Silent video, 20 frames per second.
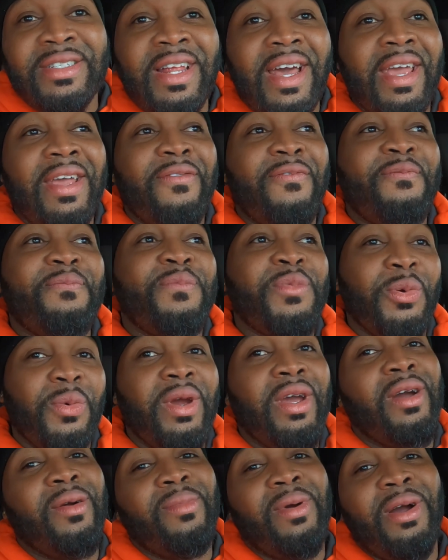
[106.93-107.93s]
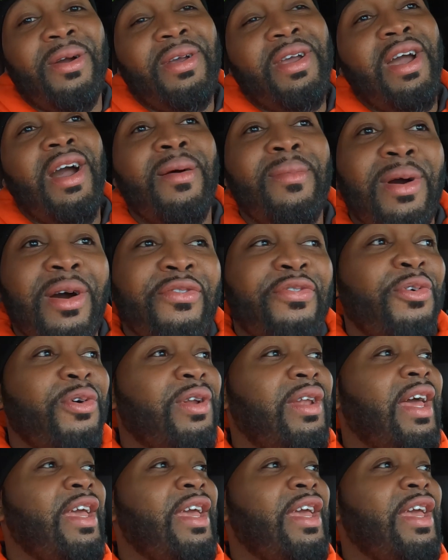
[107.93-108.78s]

Like, for real, bro, come on, Ford.